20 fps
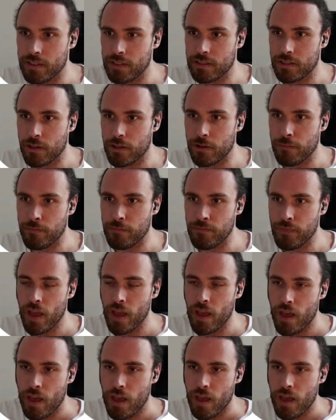So
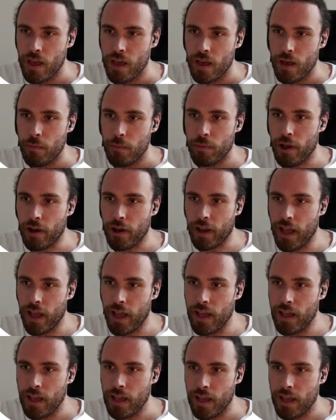block
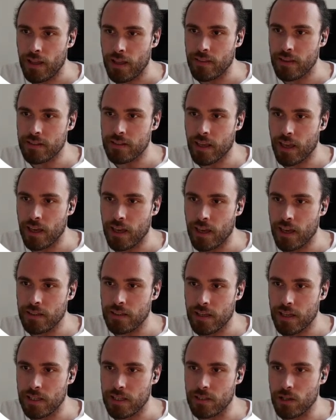A in this
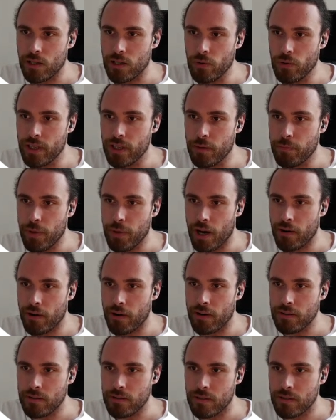case is only a
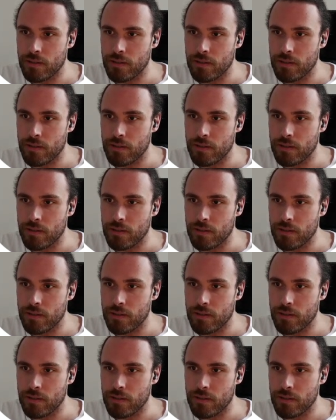parent